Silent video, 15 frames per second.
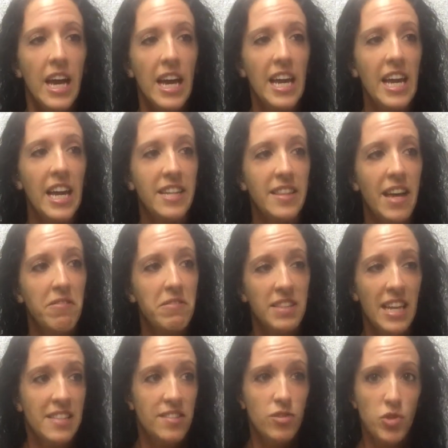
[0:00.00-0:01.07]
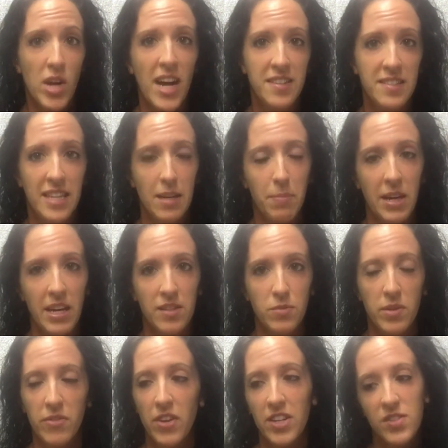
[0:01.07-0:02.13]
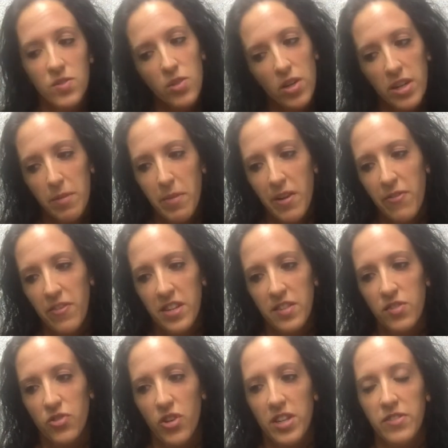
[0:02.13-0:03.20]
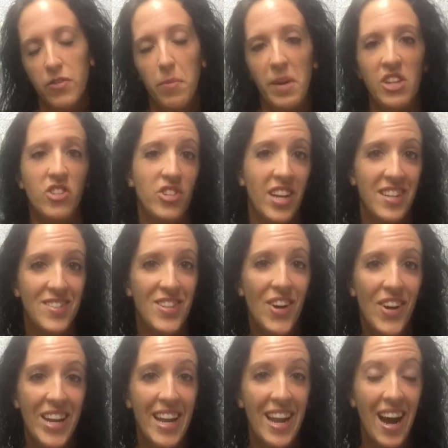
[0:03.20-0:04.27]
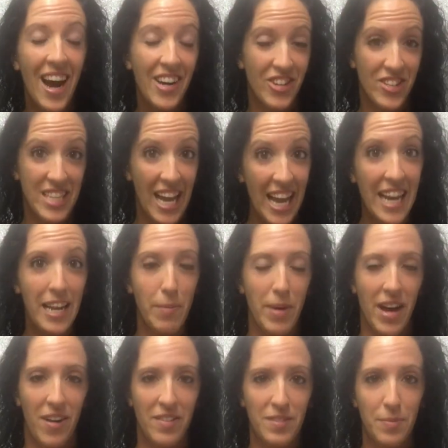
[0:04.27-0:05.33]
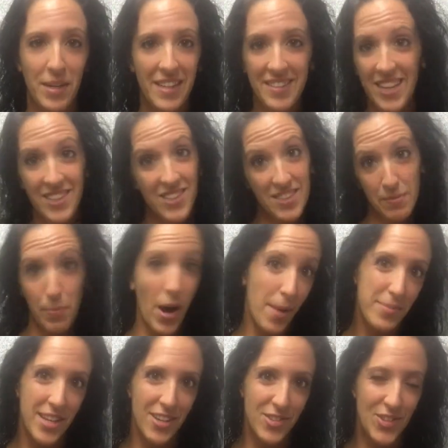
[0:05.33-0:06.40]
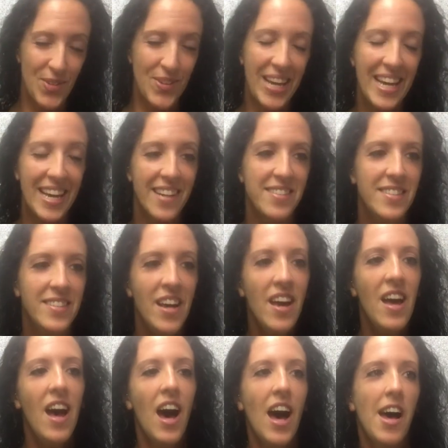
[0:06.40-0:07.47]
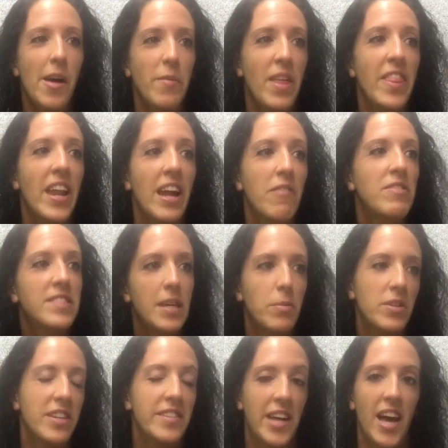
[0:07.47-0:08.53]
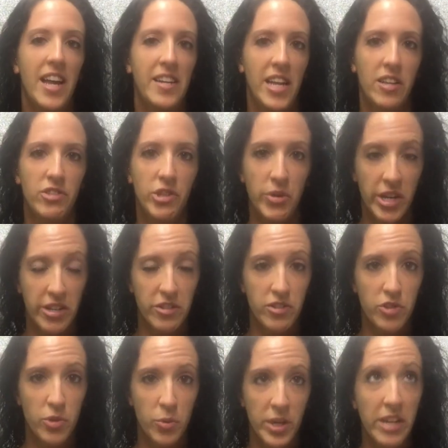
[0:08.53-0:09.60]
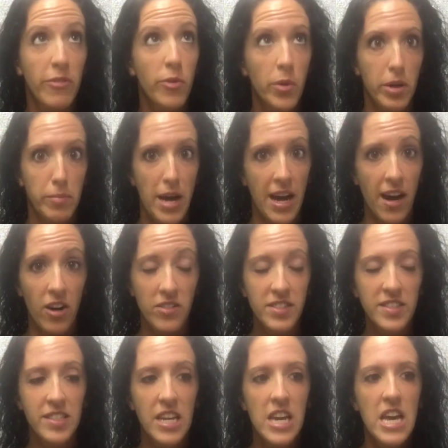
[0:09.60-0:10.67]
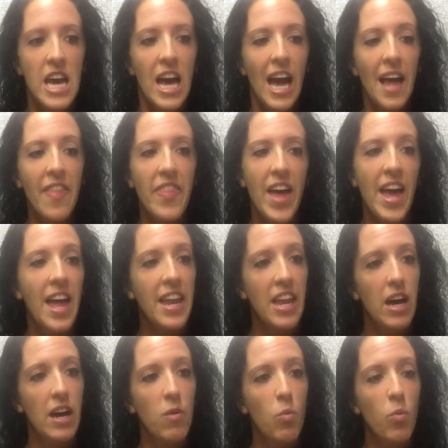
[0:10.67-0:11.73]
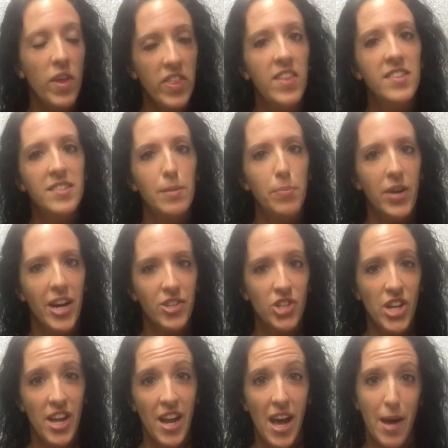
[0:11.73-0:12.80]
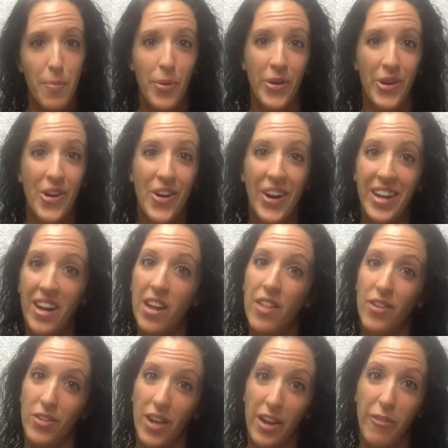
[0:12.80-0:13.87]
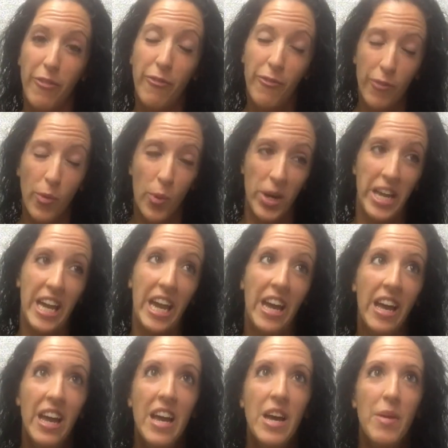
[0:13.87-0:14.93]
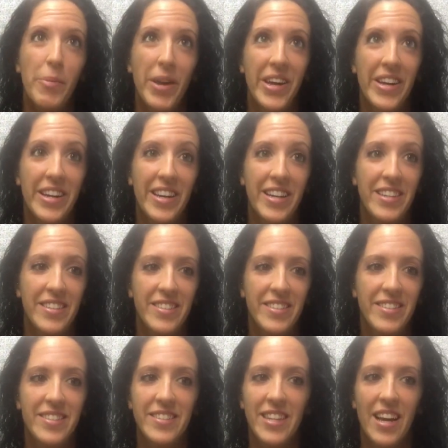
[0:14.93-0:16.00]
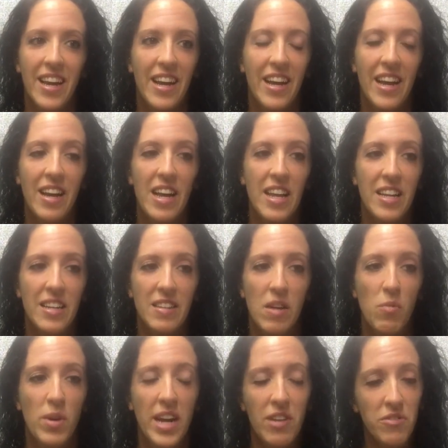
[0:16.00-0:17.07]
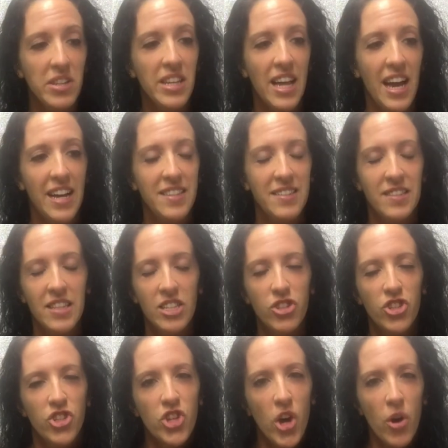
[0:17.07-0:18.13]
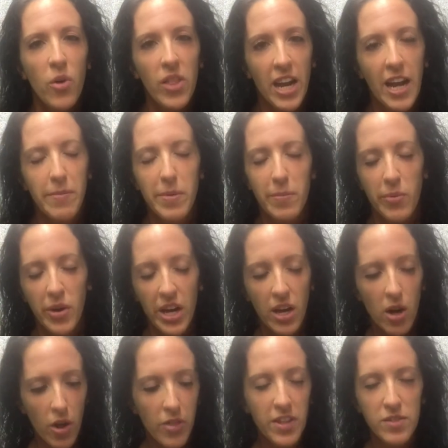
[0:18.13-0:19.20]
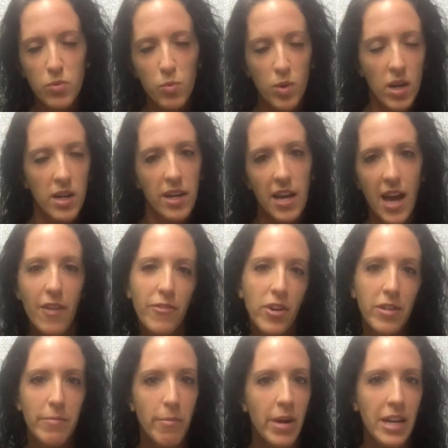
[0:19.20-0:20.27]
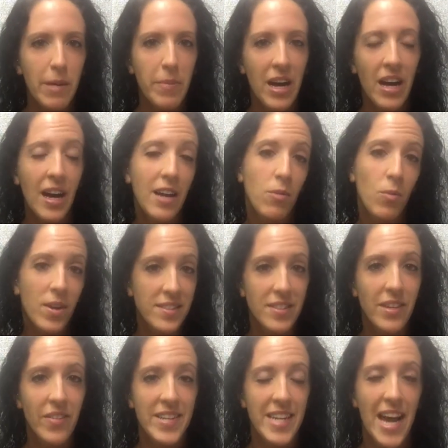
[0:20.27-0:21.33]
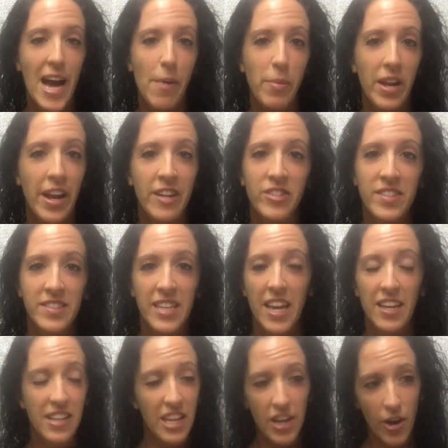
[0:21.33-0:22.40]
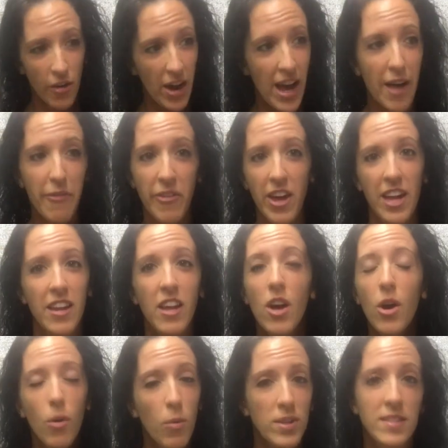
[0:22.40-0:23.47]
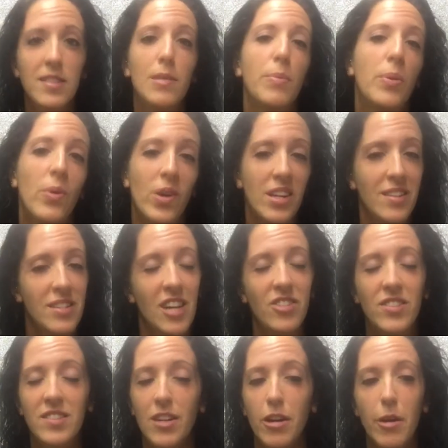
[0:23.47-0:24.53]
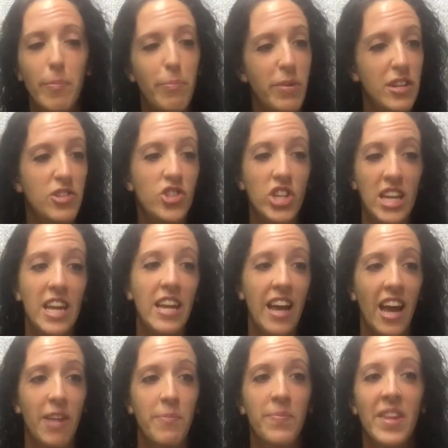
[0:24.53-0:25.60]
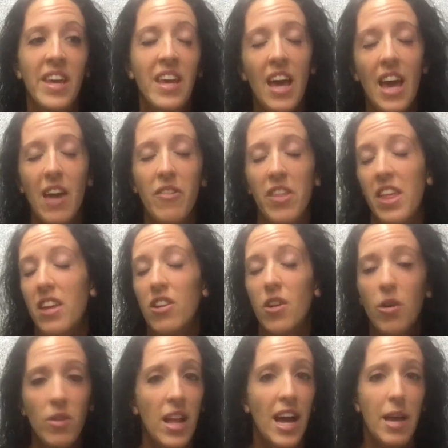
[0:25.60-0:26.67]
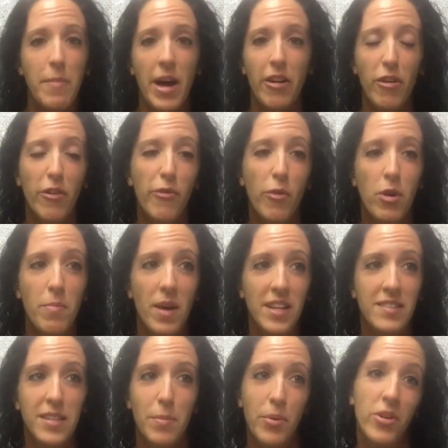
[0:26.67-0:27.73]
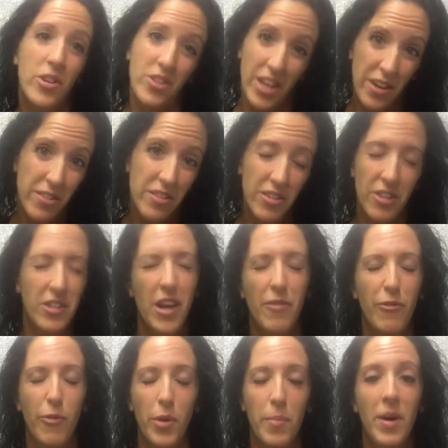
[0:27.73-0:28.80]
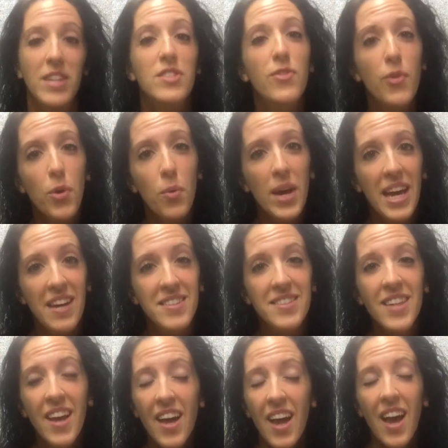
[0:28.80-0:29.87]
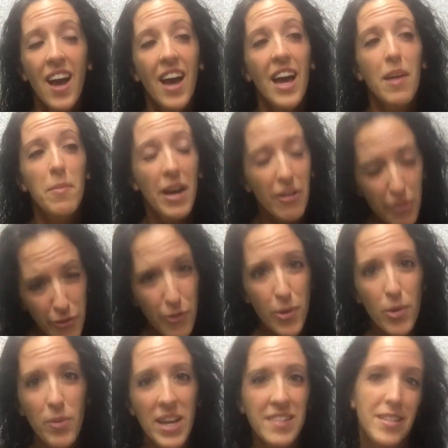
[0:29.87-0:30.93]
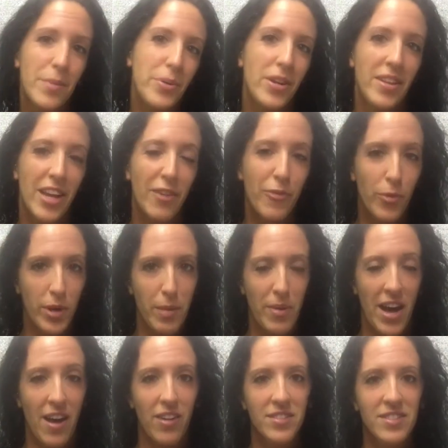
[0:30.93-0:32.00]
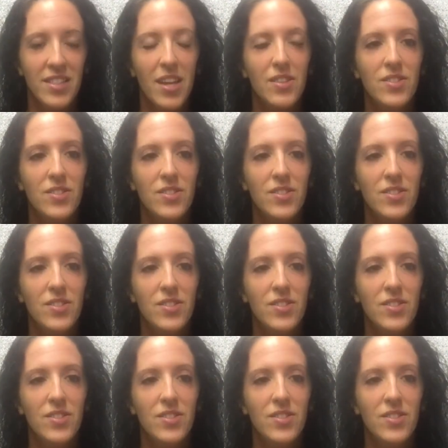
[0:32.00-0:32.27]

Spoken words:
And that's drastic, because whenever I started my fitness transformation, I started 180 pounds because I just popped out 2 kids. And then I was able to diet down to 124 pounds. And then with this depression, I put on another like 40 because when I realized the show that I've been putting all this work and effort and money behind wasn't going to happen, I just said, you know, F it, what's the point? So I just started binge eating, and within, no lie, a matter of 4 months, I put on like, or not 4 months, 4 weeks. In a matter of 4 weeks, I put on like 40 pounds.